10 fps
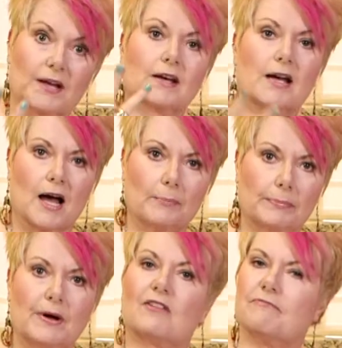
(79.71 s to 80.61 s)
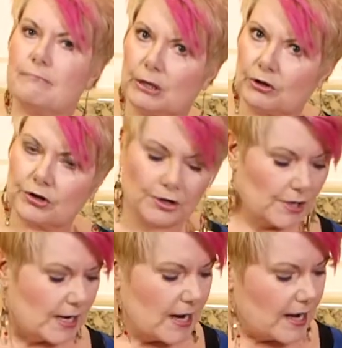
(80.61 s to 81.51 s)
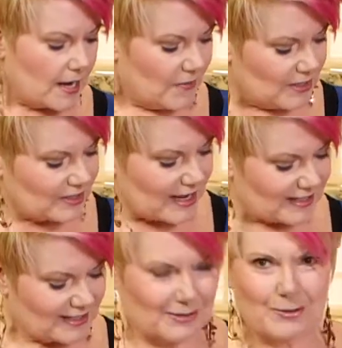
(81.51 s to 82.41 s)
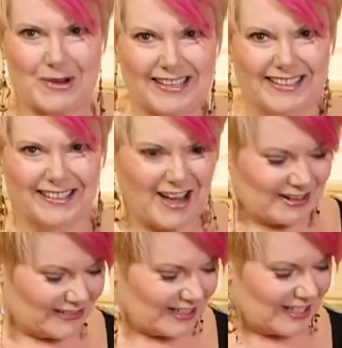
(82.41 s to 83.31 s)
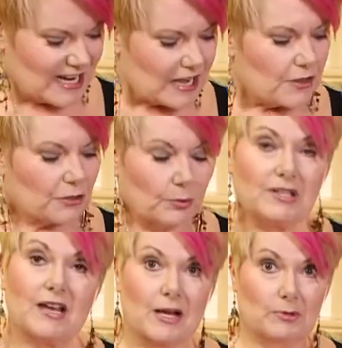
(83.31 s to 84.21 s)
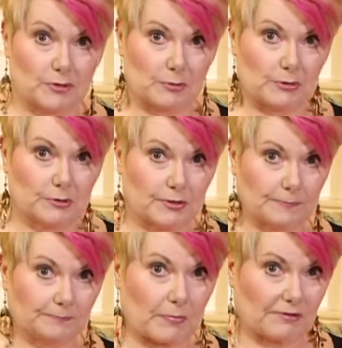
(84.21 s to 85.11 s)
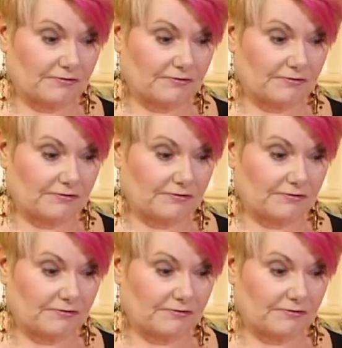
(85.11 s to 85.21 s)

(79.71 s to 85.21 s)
and a cup of milk. In this case, because we're making a lot of it, 3 tablespoons of